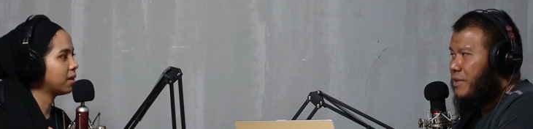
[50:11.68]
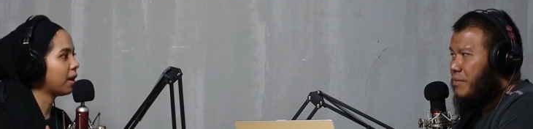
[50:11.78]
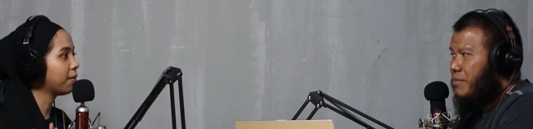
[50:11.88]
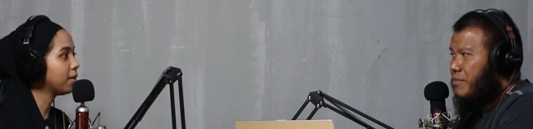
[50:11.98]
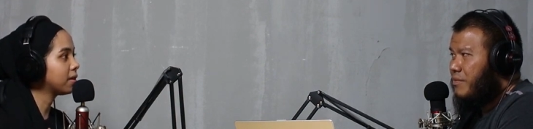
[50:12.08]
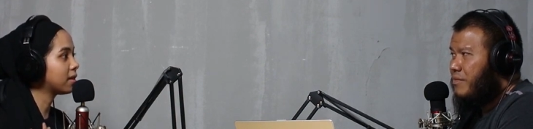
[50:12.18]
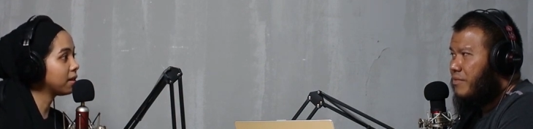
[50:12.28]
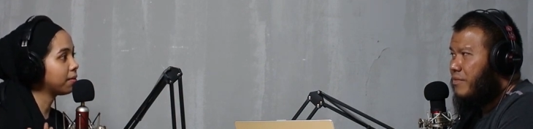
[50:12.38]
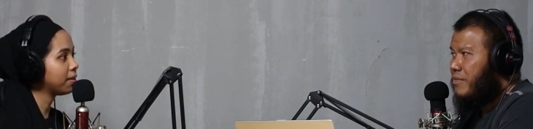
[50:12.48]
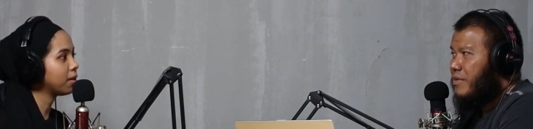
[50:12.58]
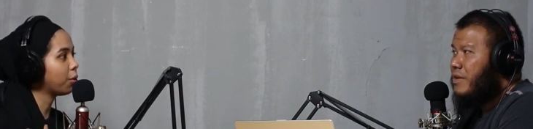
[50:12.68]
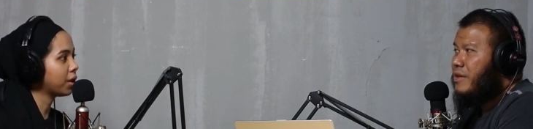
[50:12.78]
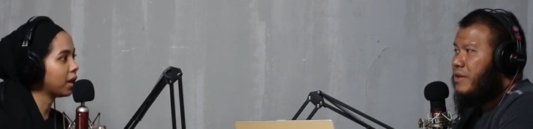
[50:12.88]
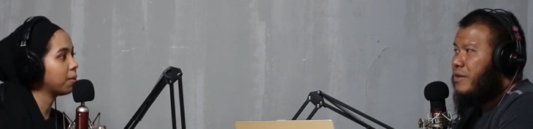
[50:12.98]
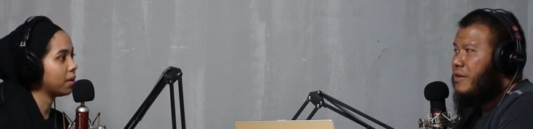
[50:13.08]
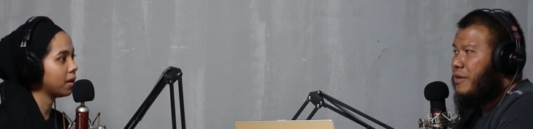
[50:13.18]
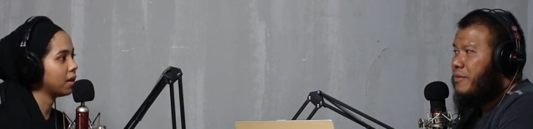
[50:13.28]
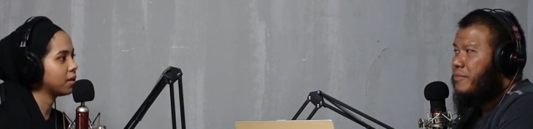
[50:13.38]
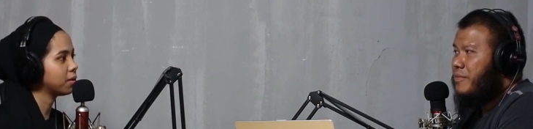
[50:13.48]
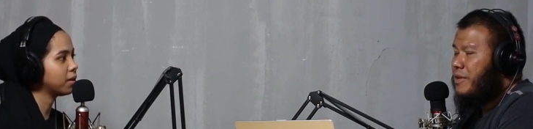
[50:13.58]
Speaker 1: yeah. I, I feel still feel okay with
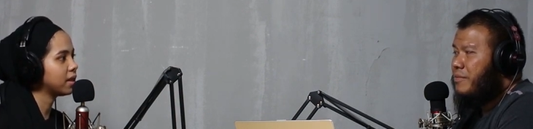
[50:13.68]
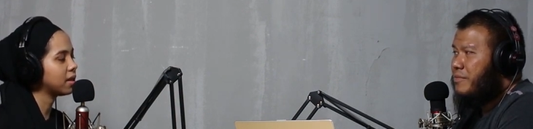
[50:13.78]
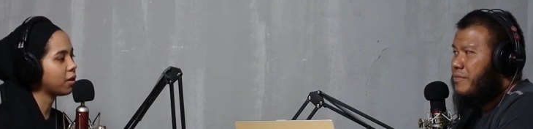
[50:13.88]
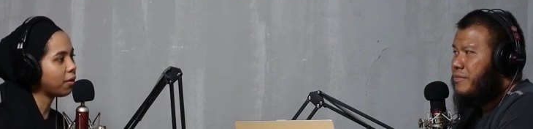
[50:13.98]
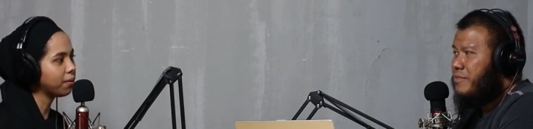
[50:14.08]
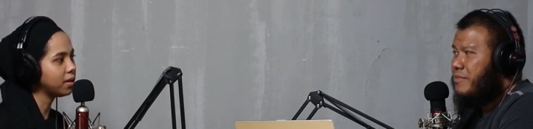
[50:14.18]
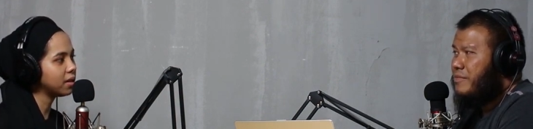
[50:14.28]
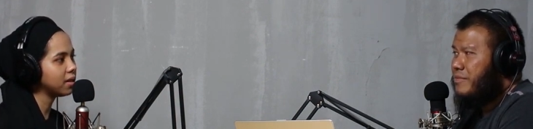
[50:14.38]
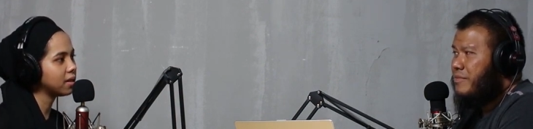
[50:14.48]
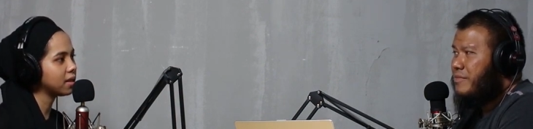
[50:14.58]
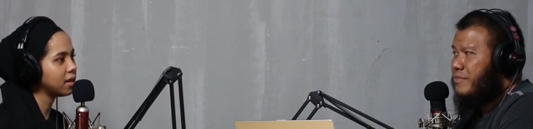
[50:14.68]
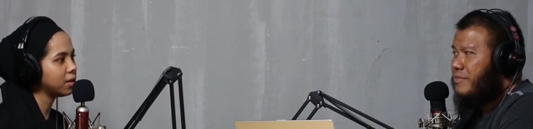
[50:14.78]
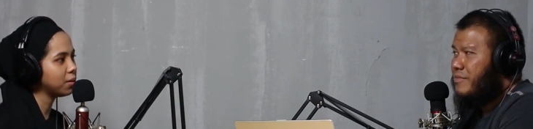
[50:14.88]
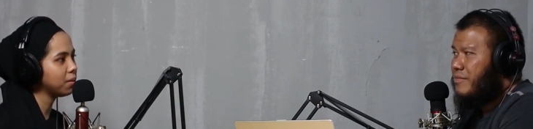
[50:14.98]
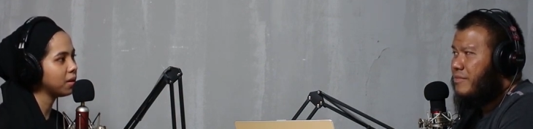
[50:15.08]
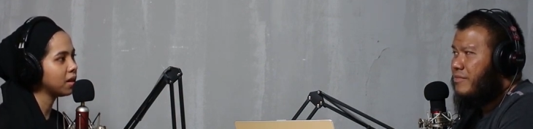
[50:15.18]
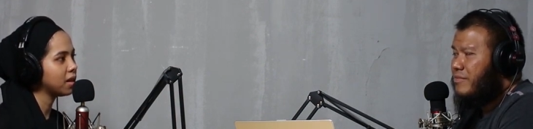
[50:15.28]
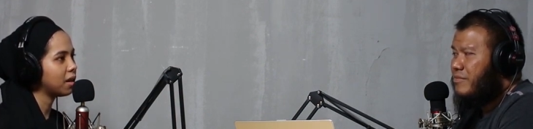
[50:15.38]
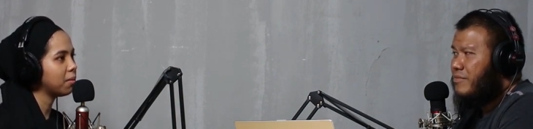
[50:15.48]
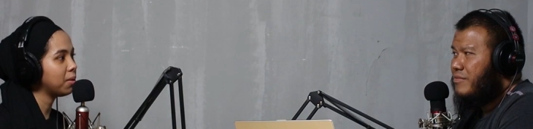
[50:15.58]
yeah. it. So yeah. a confidence issue,
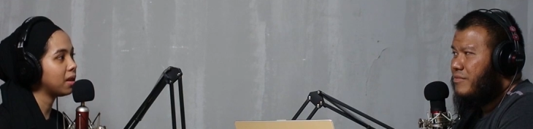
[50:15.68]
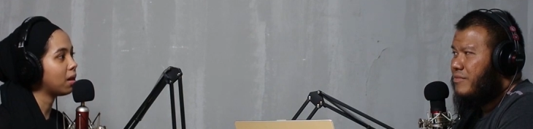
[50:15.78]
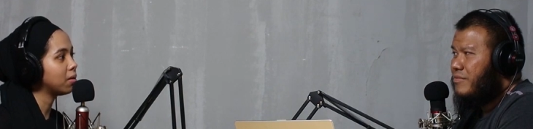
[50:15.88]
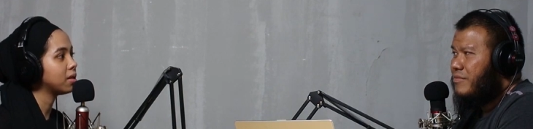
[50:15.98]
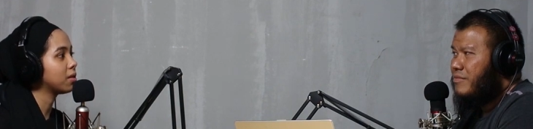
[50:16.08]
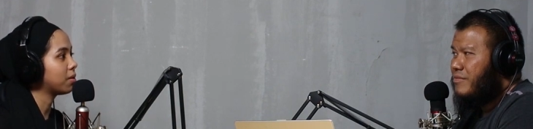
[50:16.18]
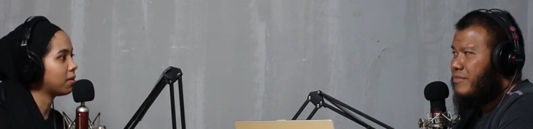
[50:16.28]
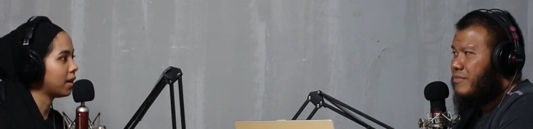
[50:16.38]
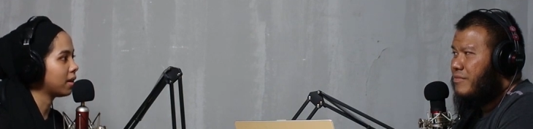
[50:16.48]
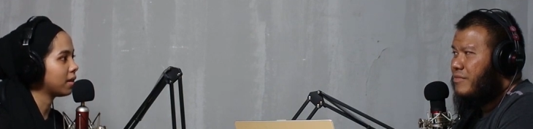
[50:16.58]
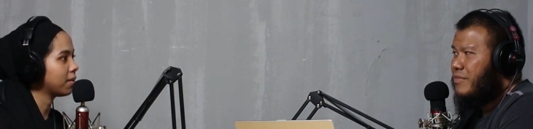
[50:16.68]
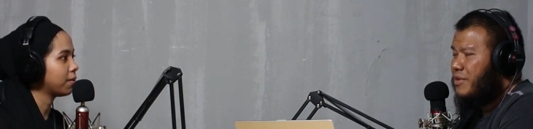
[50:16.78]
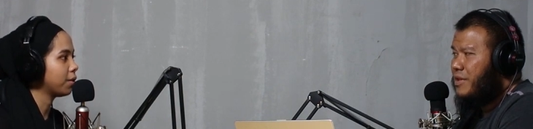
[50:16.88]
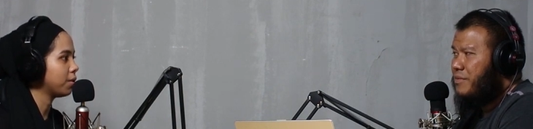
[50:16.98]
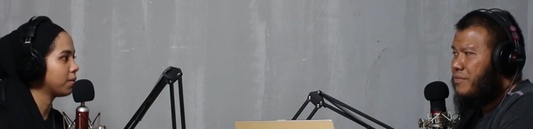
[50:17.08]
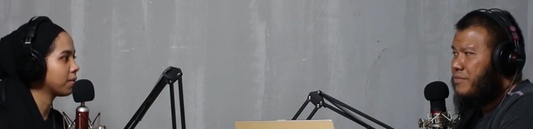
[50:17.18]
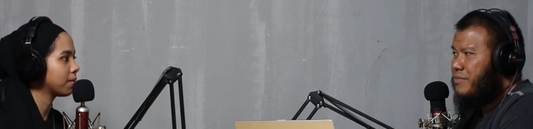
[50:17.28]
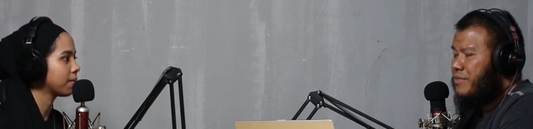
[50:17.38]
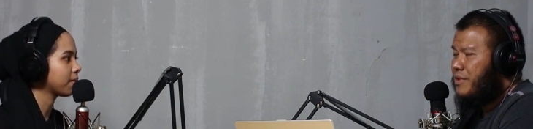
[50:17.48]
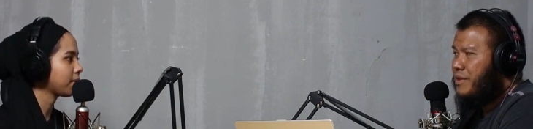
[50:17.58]
and maybe the outlet is not right, right. for you.
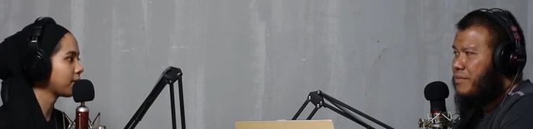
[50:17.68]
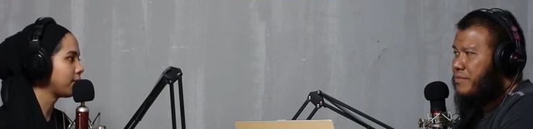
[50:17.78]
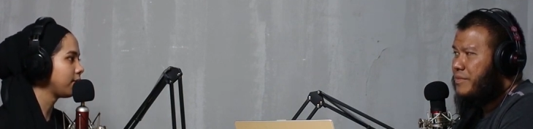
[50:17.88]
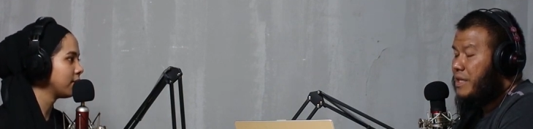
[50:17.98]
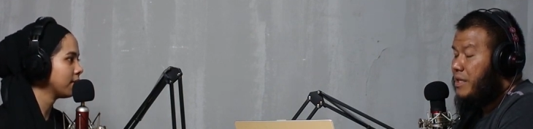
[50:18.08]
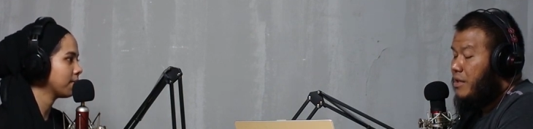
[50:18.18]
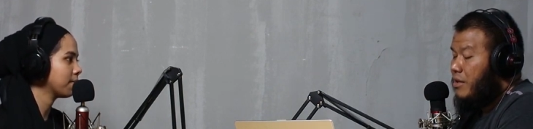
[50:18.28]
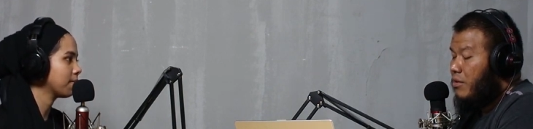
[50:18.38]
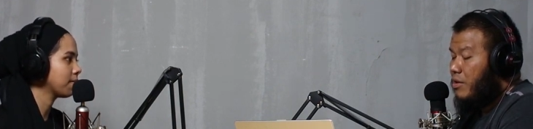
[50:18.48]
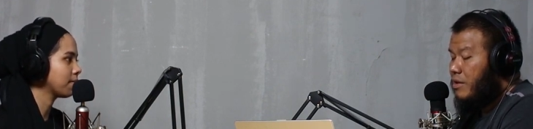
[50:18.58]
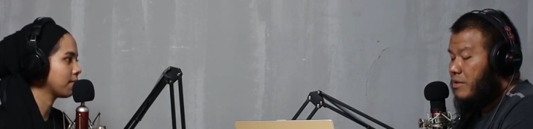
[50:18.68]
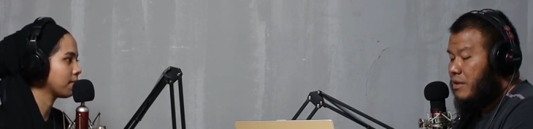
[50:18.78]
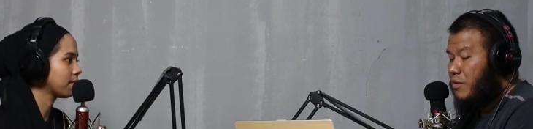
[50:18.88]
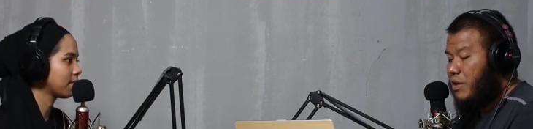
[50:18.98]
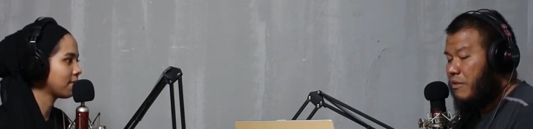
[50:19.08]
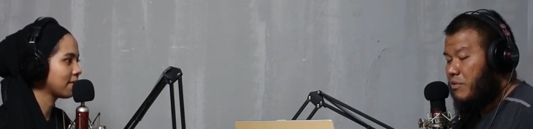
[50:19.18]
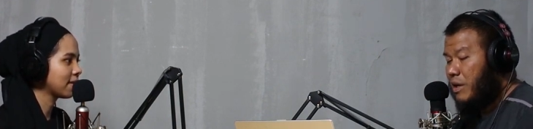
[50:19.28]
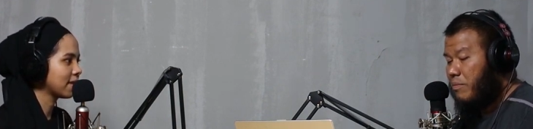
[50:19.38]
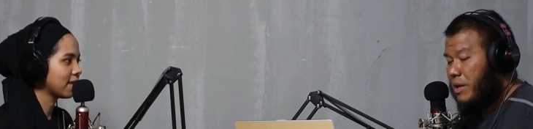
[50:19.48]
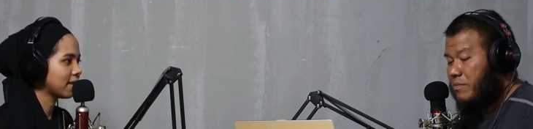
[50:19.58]
Speaker 2: Right. Okay, Zaty, we have to
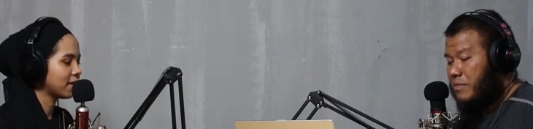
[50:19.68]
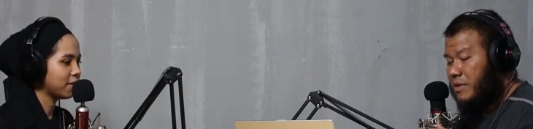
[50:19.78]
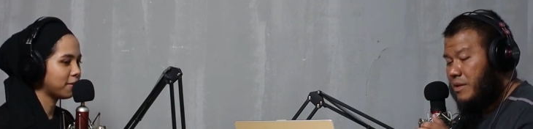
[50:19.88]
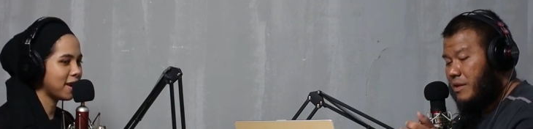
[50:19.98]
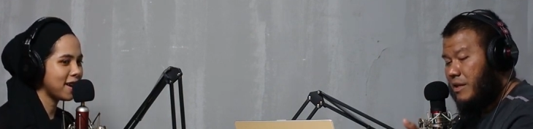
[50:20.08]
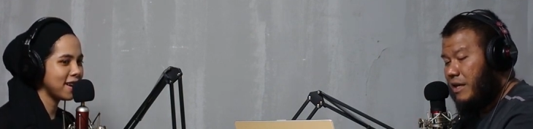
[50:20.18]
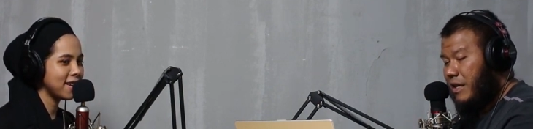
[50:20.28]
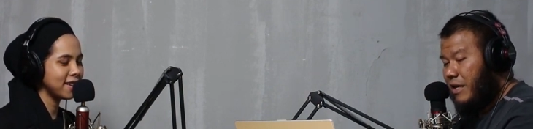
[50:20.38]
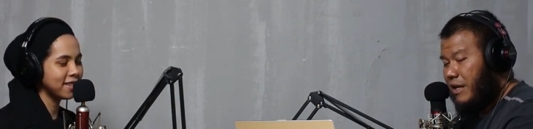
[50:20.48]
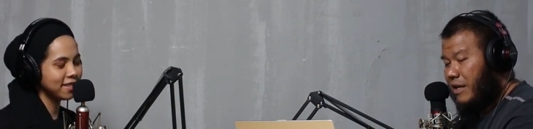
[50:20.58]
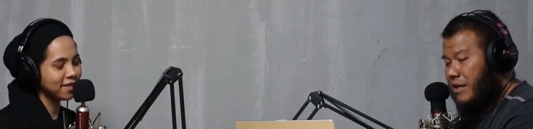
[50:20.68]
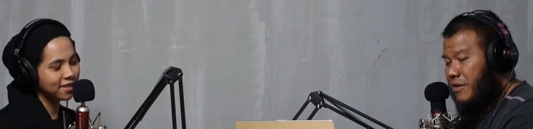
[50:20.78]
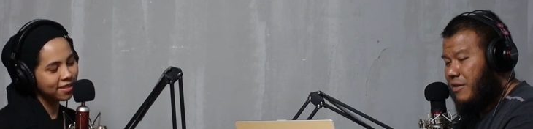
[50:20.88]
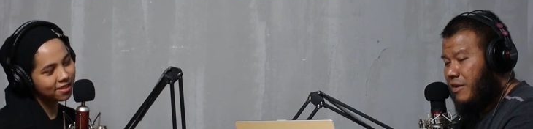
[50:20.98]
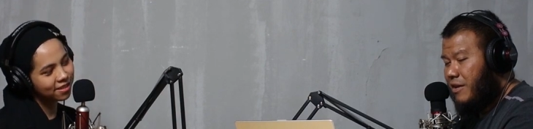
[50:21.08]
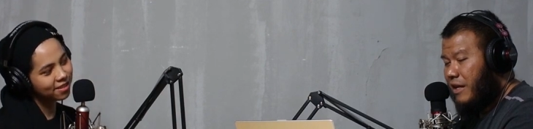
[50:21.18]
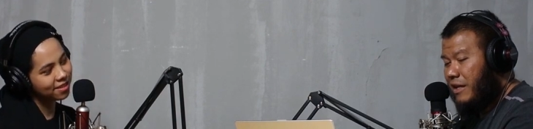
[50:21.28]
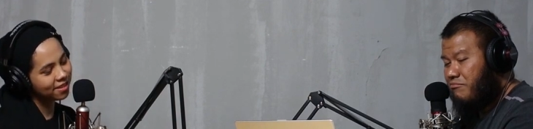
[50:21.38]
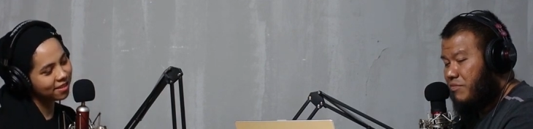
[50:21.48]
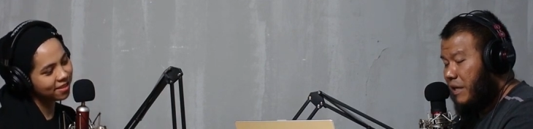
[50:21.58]
wrap up. Right. And uh,
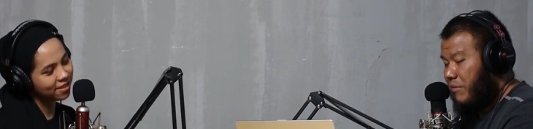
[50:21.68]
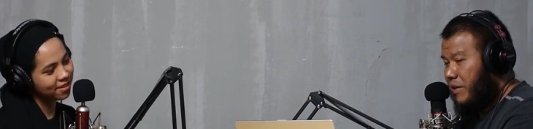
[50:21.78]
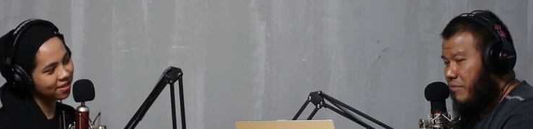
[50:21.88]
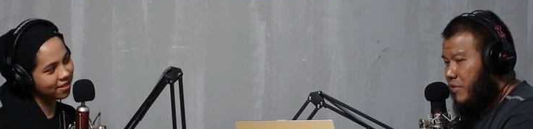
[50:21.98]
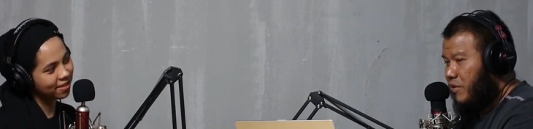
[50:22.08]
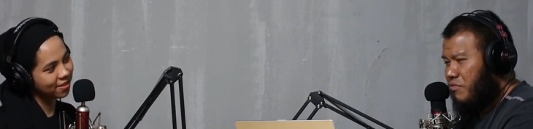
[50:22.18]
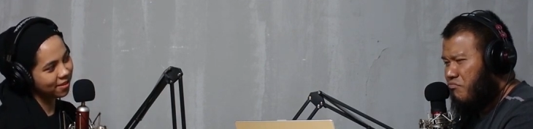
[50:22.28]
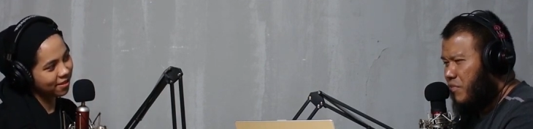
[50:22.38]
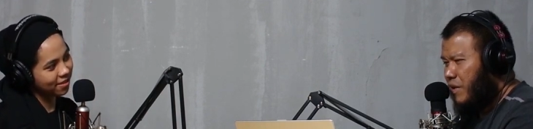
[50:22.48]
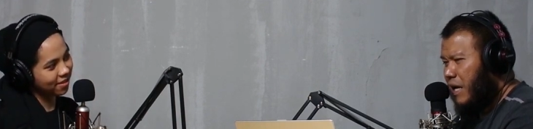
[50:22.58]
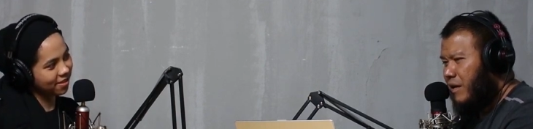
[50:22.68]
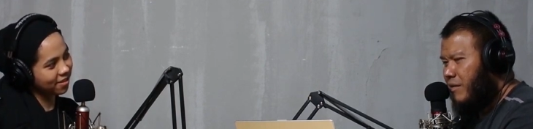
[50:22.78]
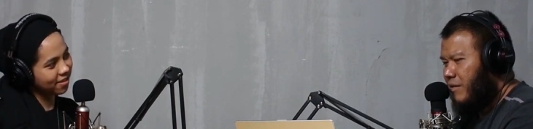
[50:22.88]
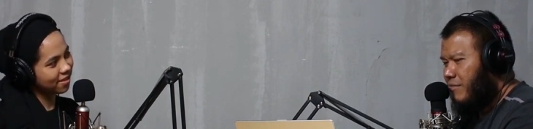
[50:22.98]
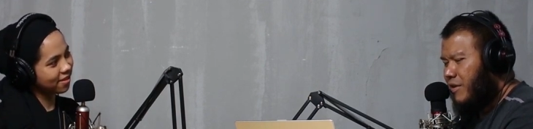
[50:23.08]
I, I mean, uh, any